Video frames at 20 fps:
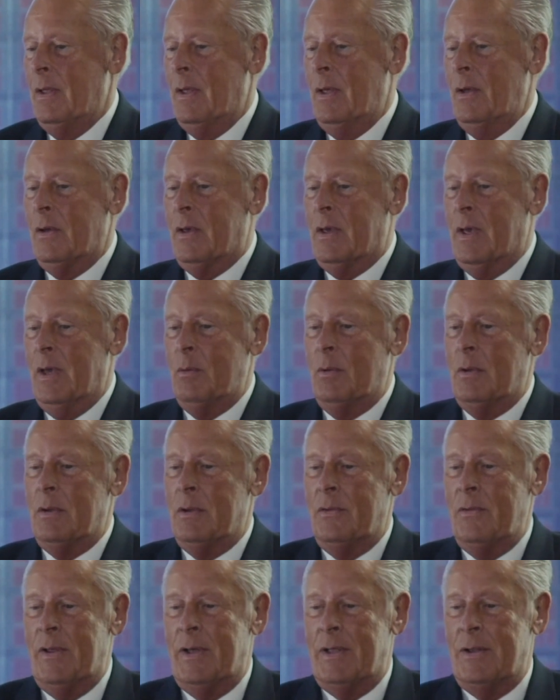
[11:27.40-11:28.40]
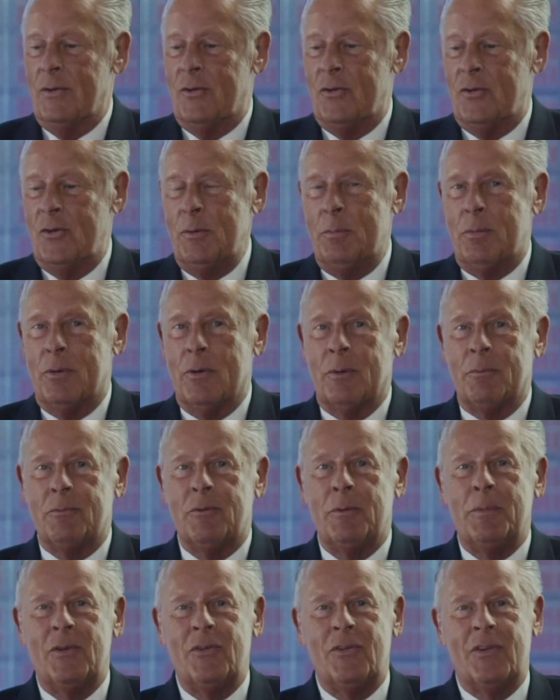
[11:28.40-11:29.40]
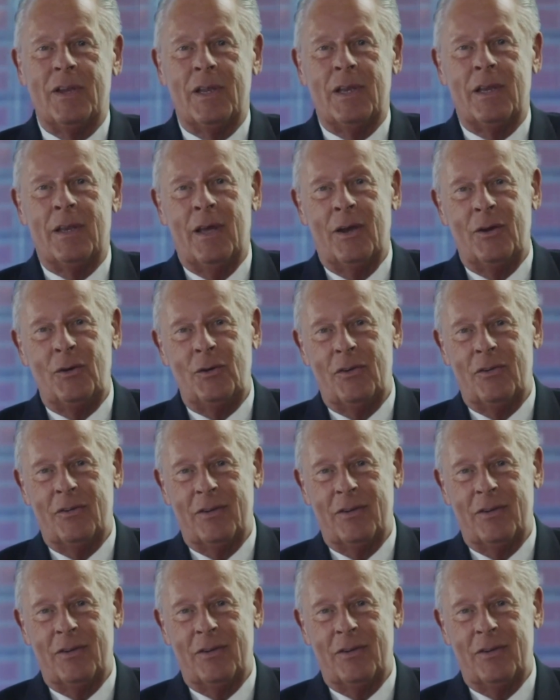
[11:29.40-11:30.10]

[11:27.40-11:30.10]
Okay, well, on that super optimistic note,